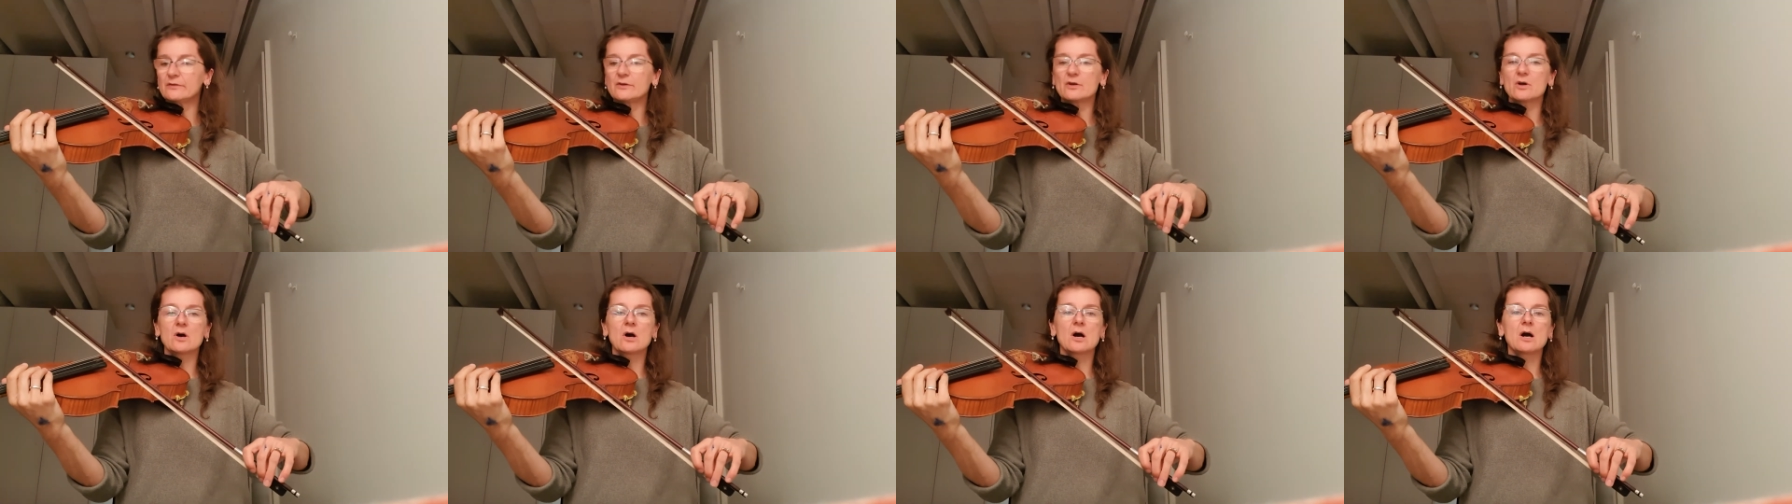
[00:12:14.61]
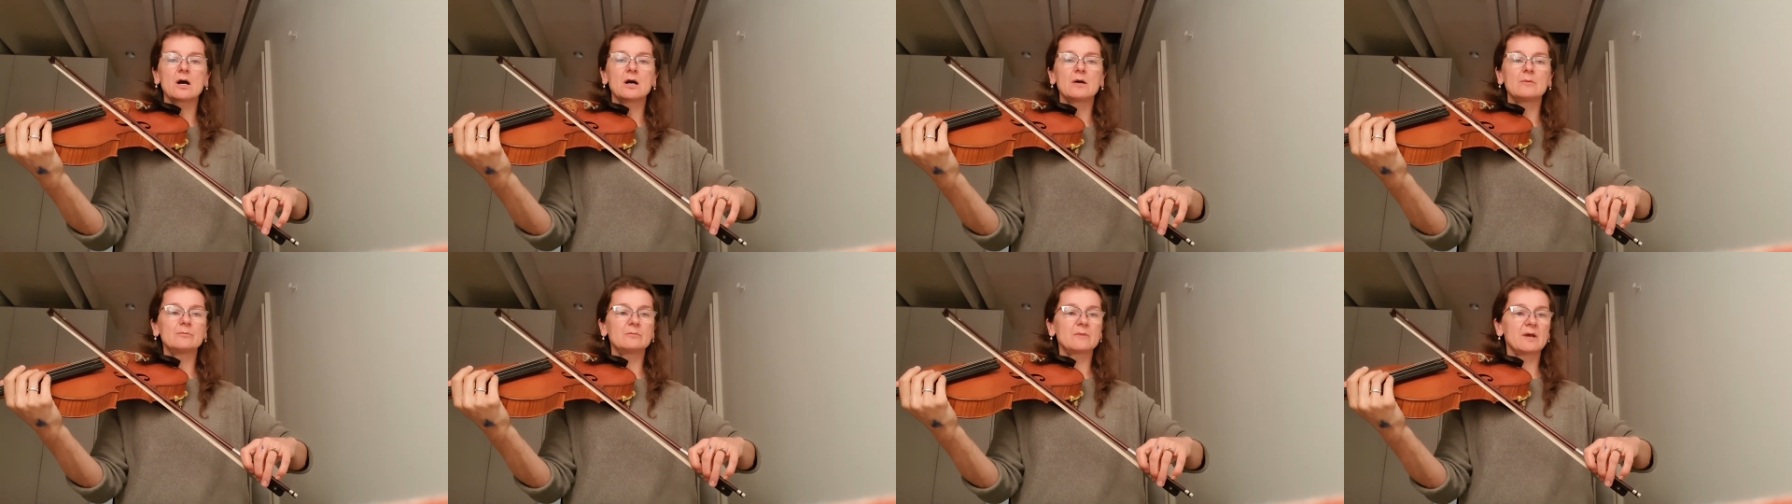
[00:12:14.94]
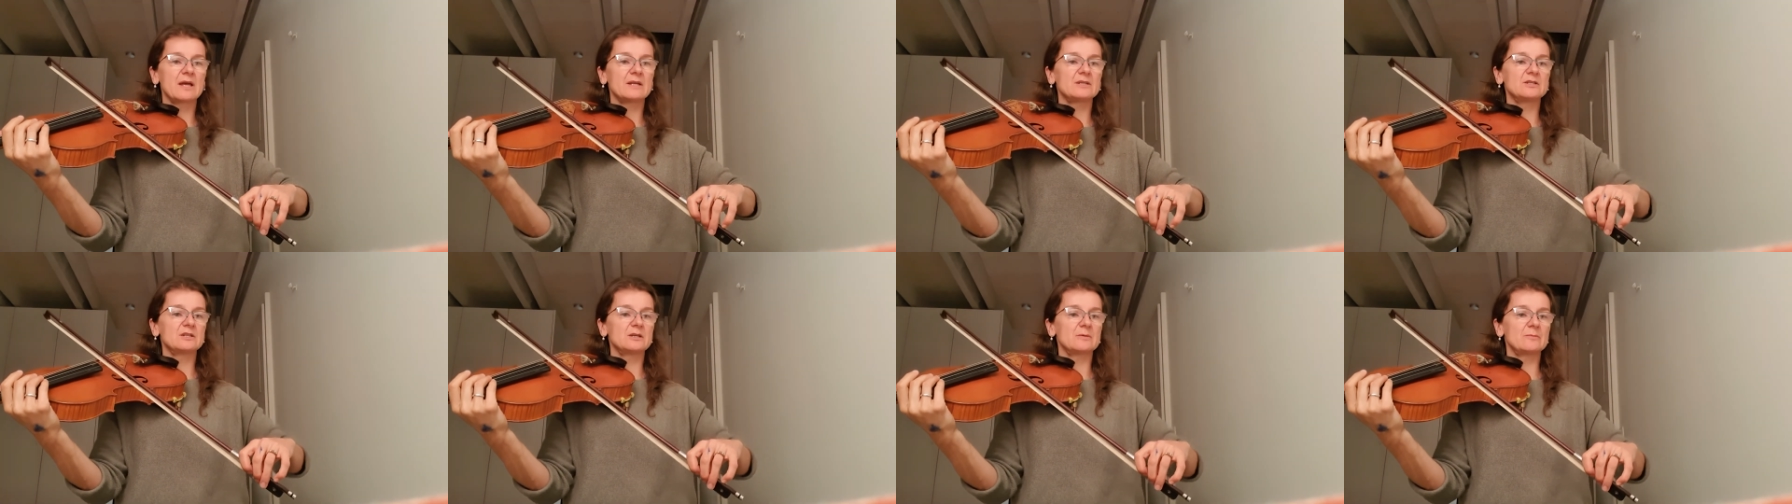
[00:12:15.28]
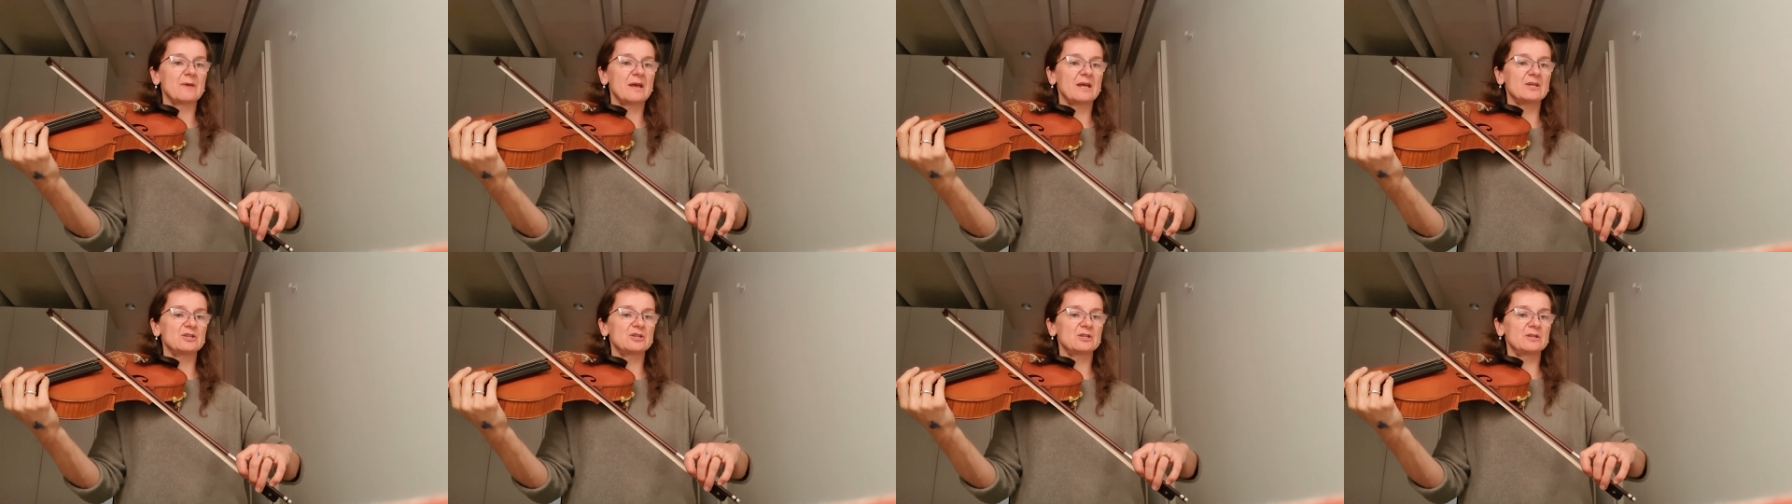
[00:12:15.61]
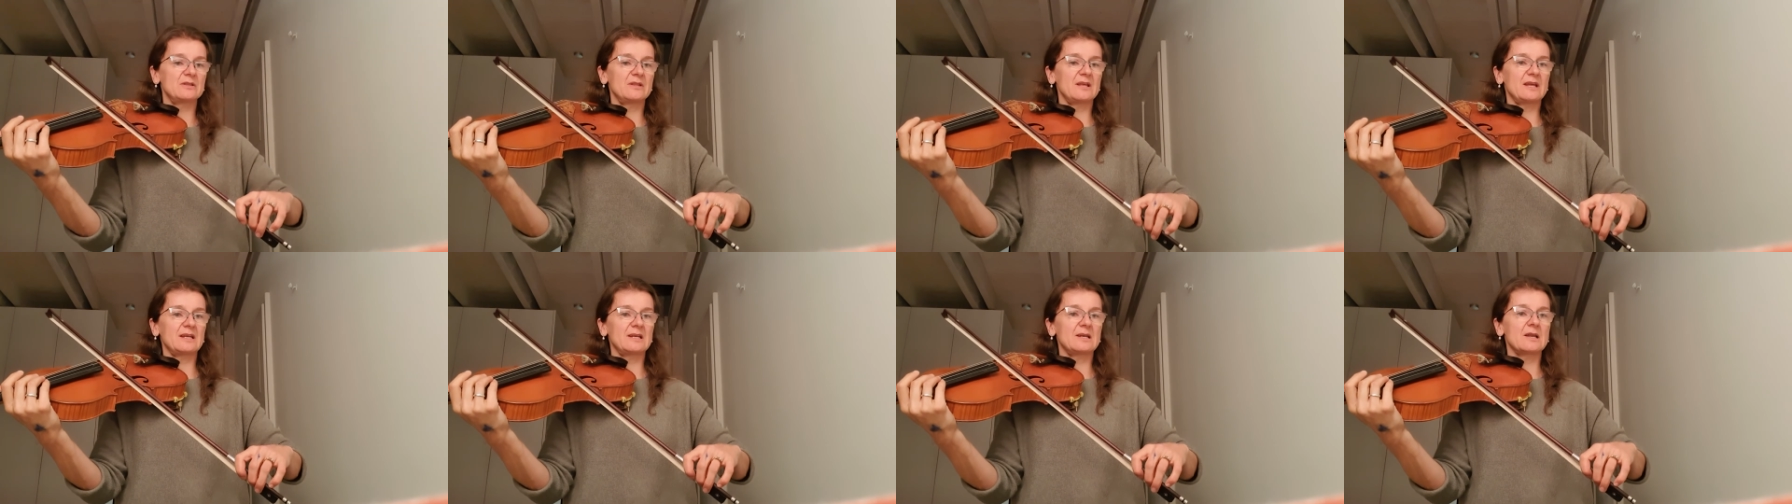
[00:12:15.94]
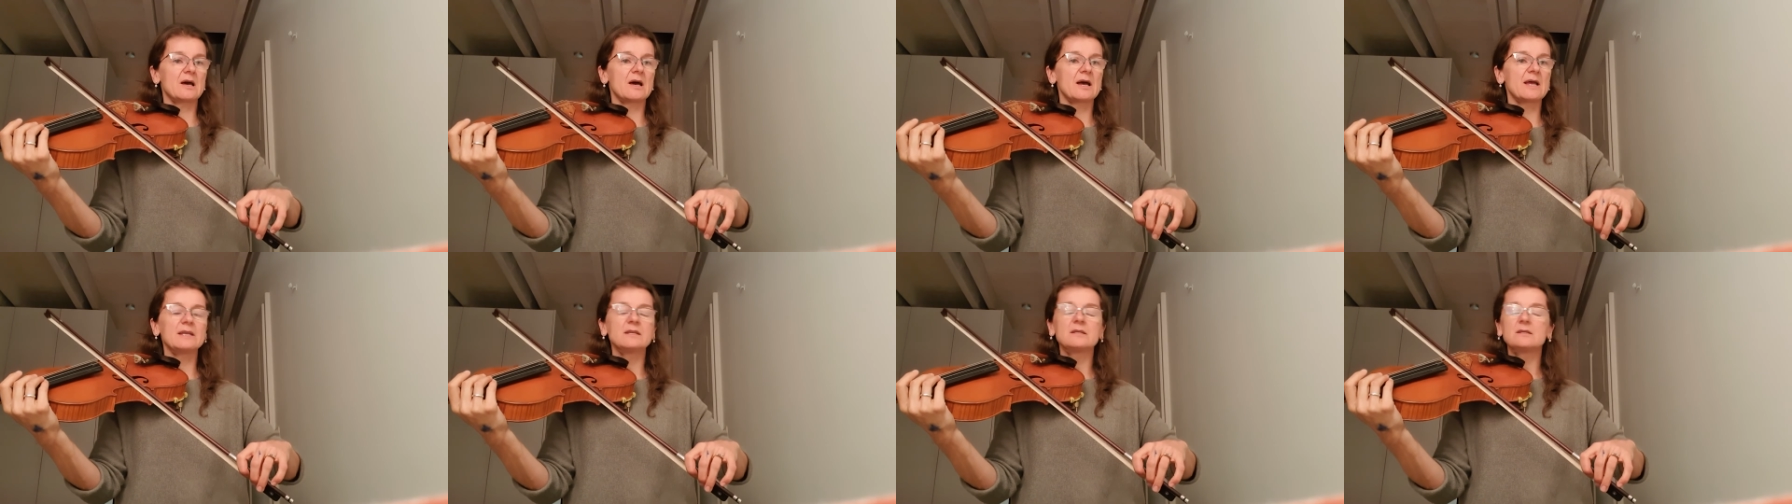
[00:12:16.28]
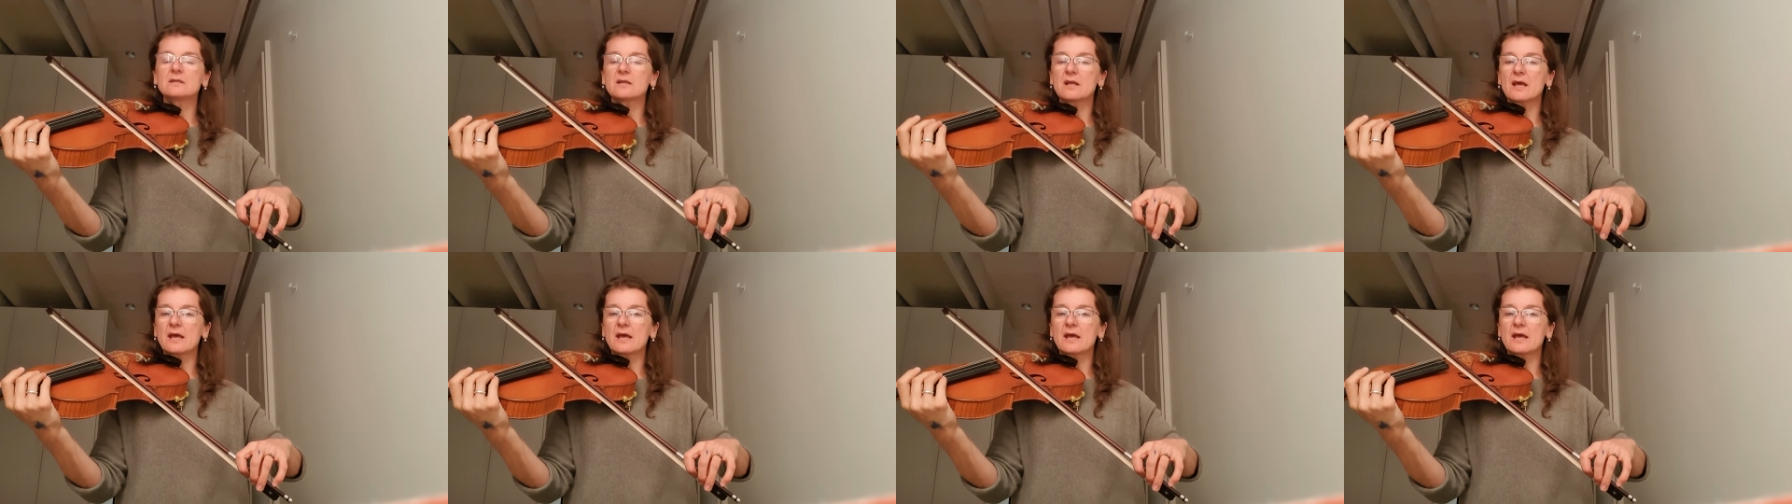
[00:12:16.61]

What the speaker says: your arm and imagine that line